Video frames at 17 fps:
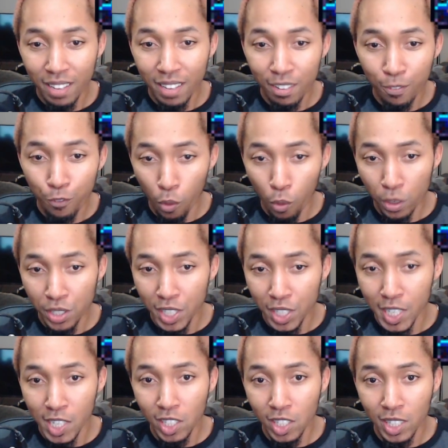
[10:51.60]

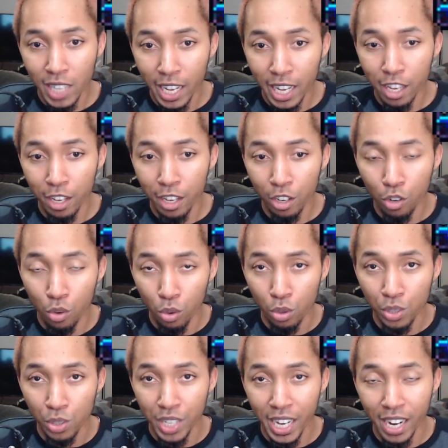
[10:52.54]
14-second
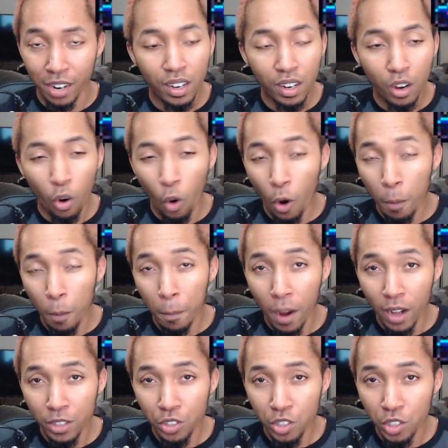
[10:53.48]
cooldown on
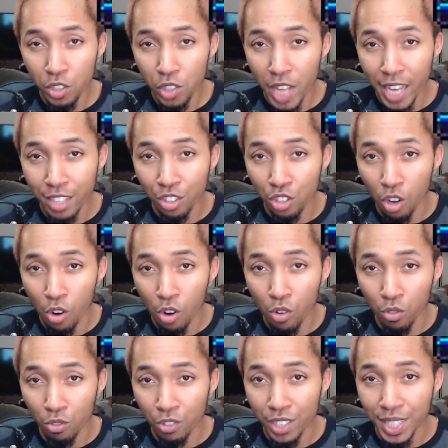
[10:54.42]
monsters that
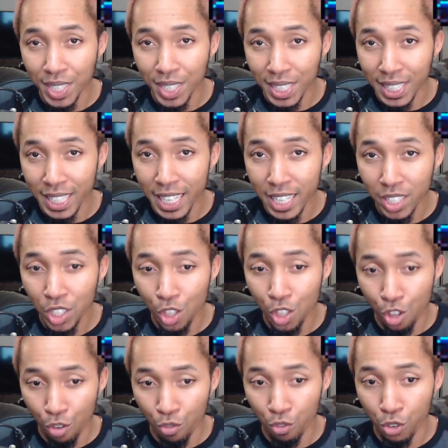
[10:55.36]
don't resist
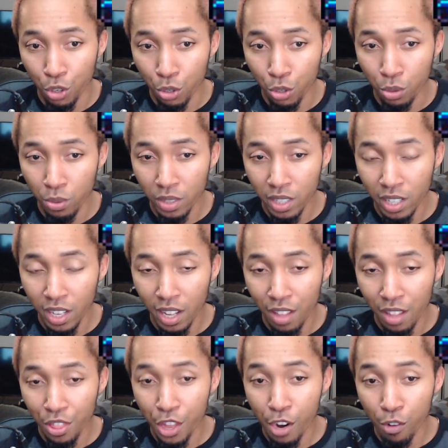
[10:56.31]
the root.
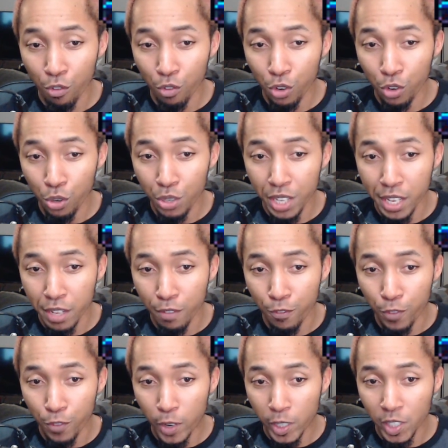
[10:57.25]
They're rooted
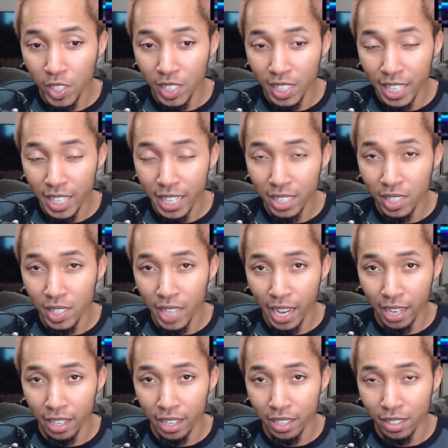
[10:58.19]
for 6
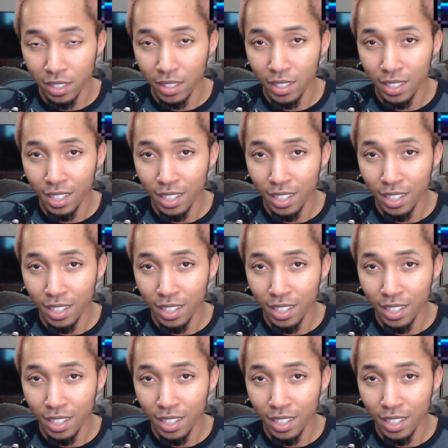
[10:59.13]
seconds.